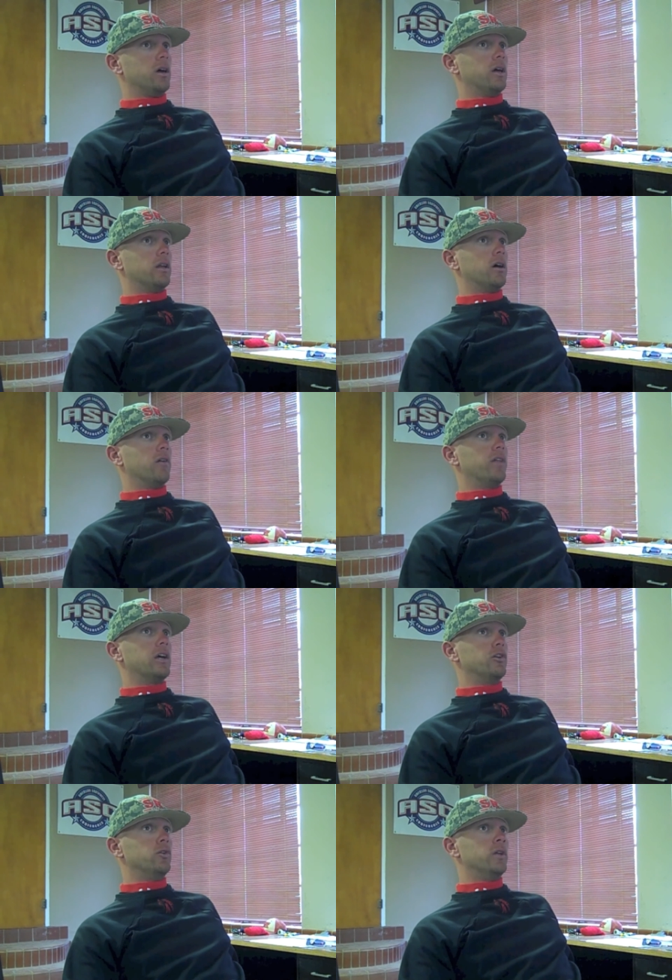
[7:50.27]
And if they
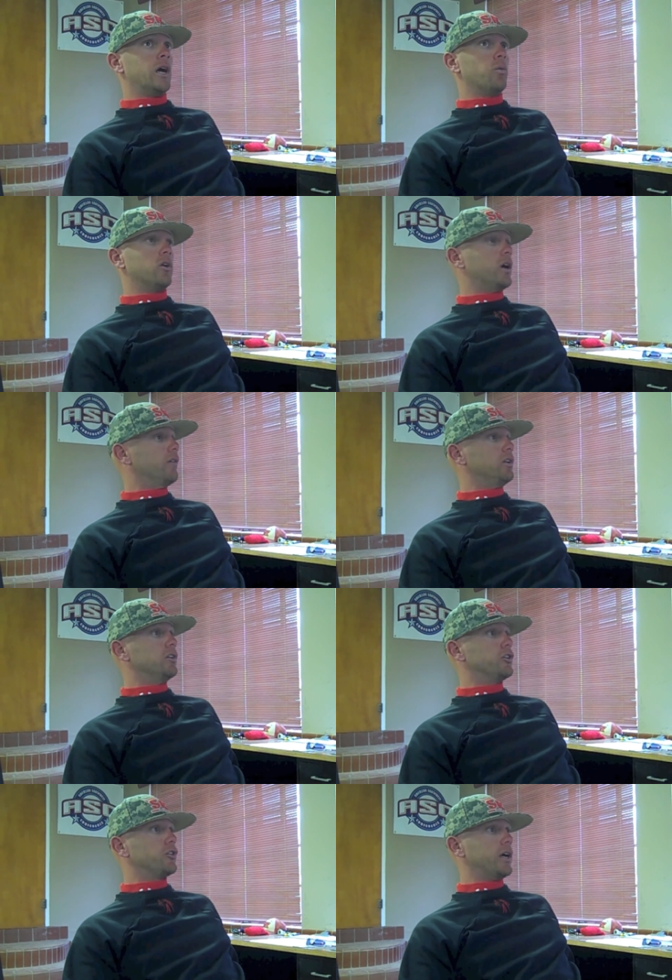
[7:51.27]
can do that, we don't have
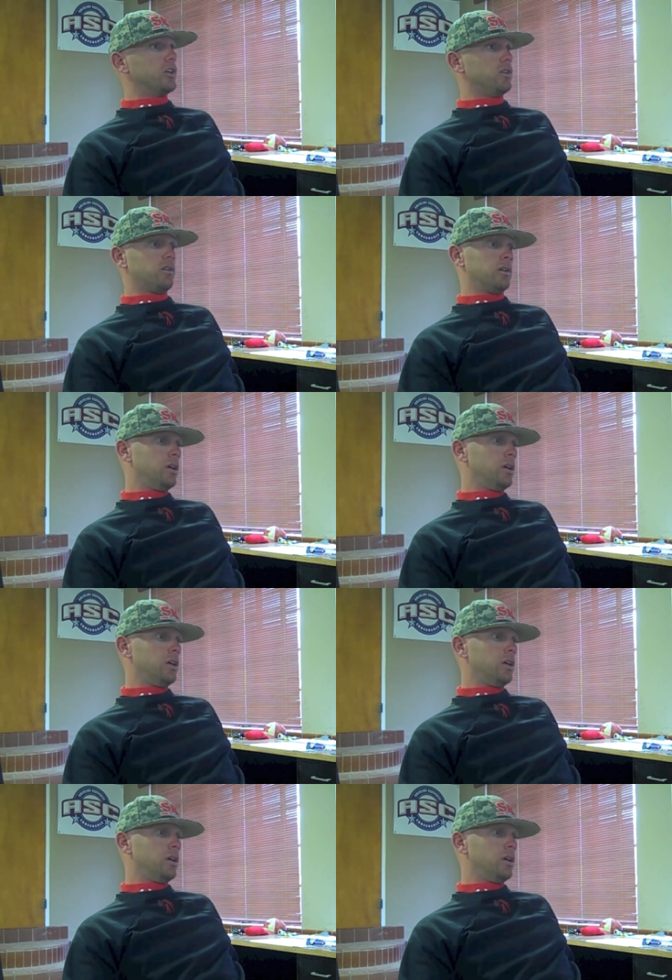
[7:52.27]
any distractions,